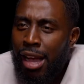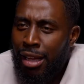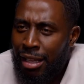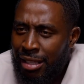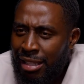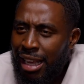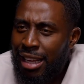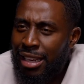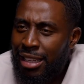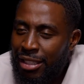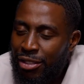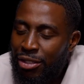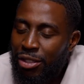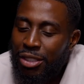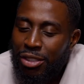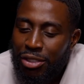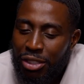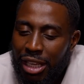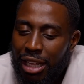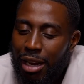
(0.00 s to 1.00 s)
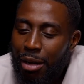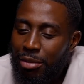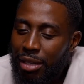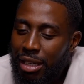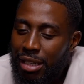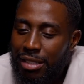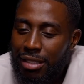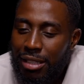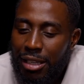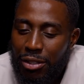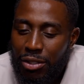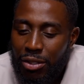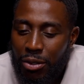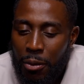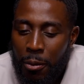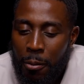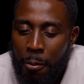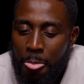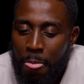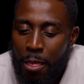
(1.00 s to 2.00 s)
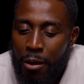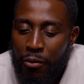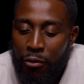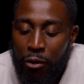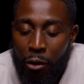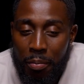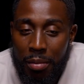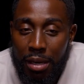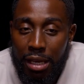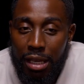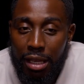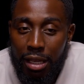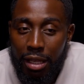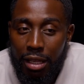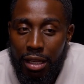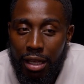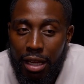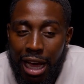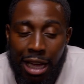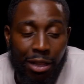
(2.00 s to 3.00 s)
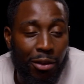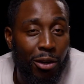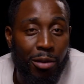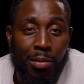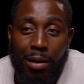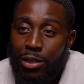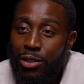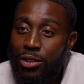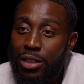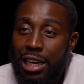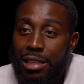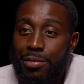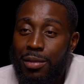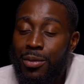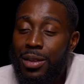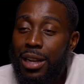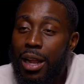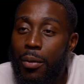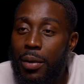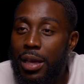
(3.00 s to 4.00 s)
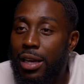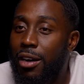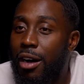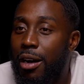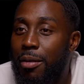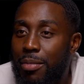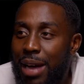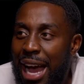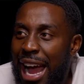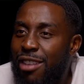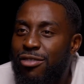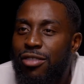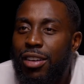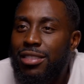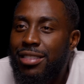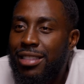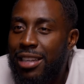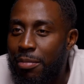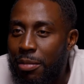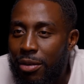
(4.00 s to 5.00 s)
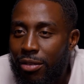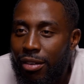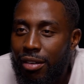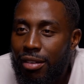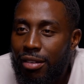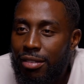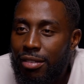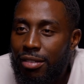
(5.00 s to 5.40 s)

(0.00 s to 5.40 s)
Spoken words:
Exactly. So do you get what I'm trying to say? So for me, I don't know about you guys, but when I wake up, I run to the mirror.